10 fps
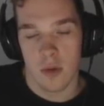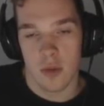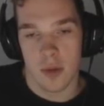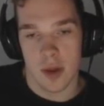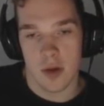
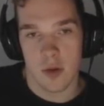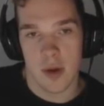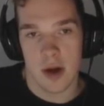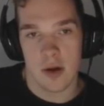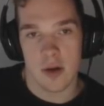Will be hero
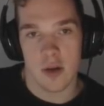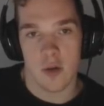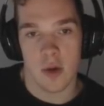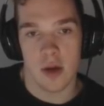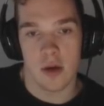power,
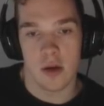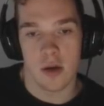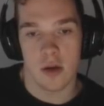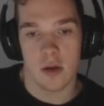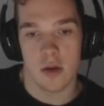swing
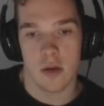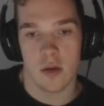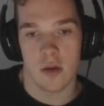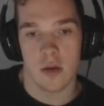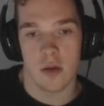here,
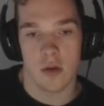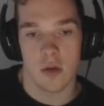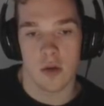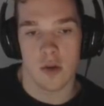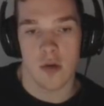go
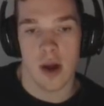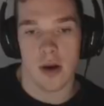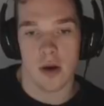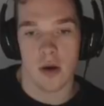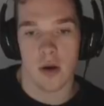horse
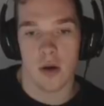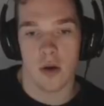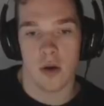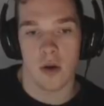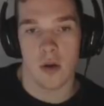rider,
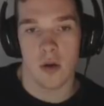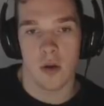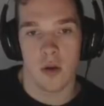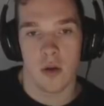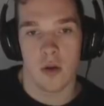
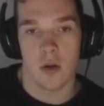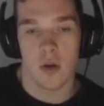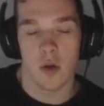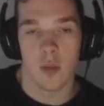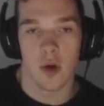
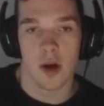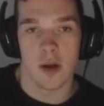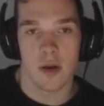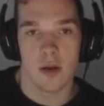cold blood.